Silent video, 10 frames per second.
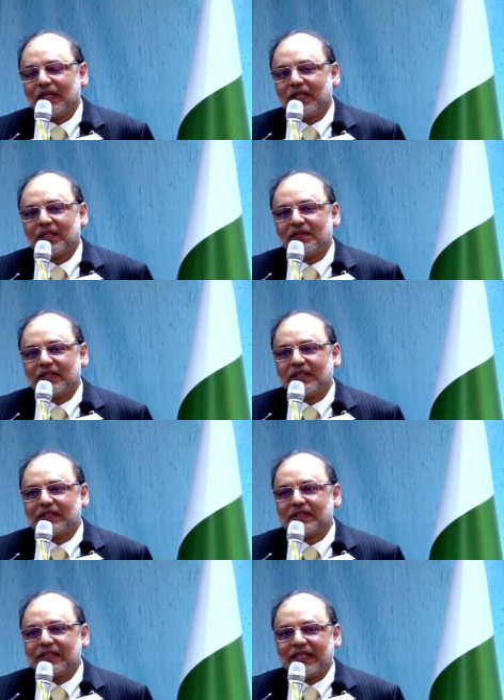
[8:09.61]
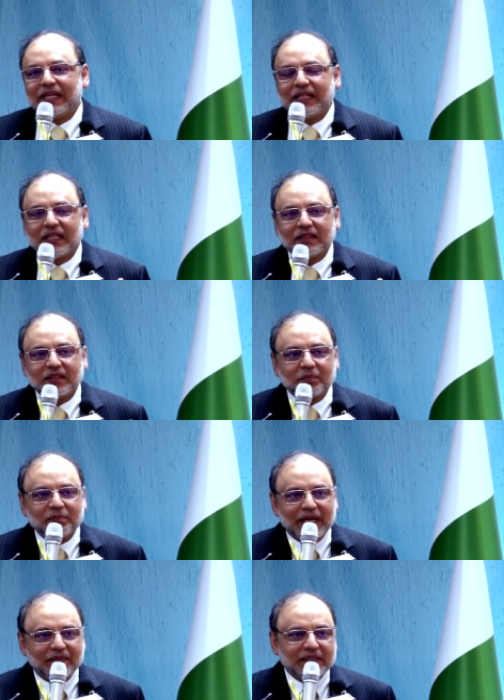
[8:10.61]
a governance in any other
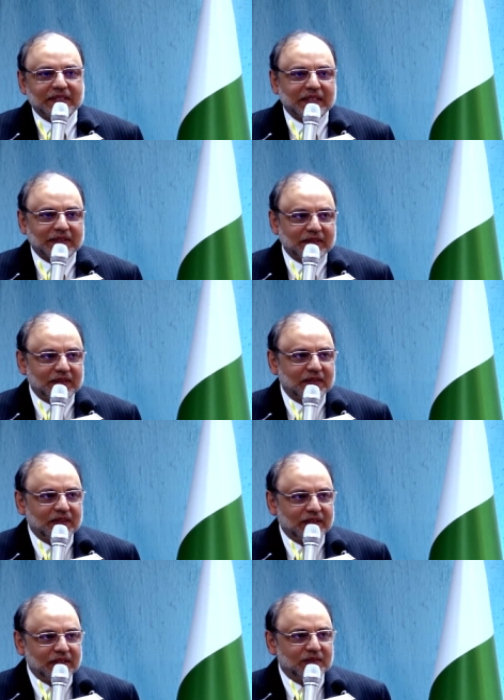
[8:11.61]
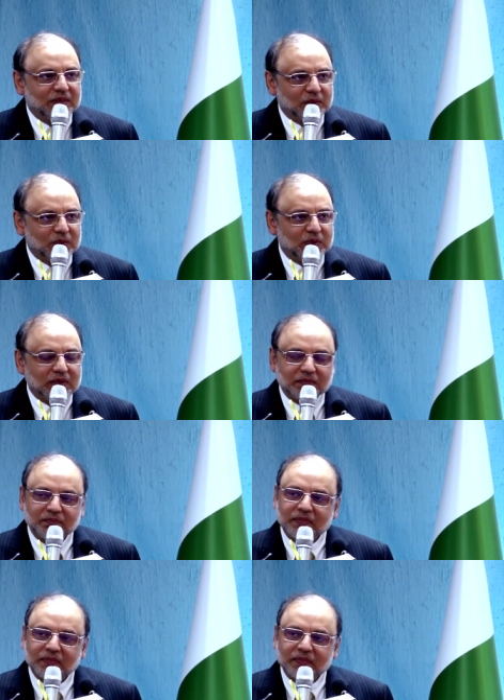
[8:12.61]
private sector institution.